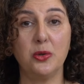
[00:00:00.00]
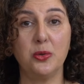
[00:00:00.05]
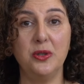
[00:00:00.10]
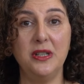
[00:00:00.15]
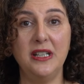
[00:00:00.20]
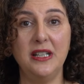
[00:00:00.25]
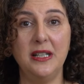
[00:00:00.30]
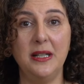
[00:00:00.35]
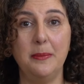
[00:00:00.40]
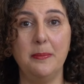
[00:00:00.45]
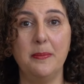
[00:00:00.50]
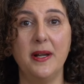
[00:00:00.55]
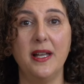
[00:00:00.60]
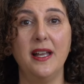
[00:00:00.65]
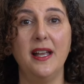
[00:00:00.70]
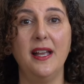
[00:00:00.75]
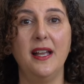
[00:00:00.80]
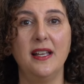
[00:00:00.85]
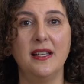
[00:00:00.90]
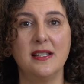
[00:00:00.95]
cream
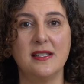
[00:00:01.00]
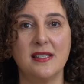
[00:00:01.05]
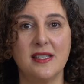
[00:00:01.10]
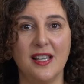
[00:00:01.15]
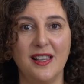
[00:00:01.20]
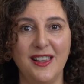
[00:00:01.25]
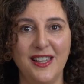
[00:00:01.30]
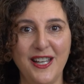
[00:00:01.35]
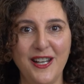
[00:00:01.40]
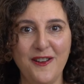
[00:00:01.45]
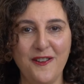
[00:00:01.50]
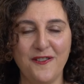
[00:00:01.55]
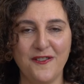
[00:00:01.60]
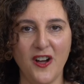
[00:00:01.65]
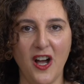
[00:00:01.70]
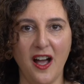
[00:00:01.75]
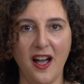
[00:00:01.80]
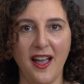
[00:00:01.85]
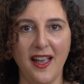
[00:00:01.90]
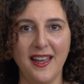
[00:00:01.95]

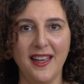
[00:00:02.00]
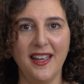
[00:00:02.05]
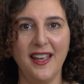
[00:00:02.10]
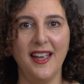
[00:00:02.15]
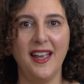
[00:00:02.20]
solidify,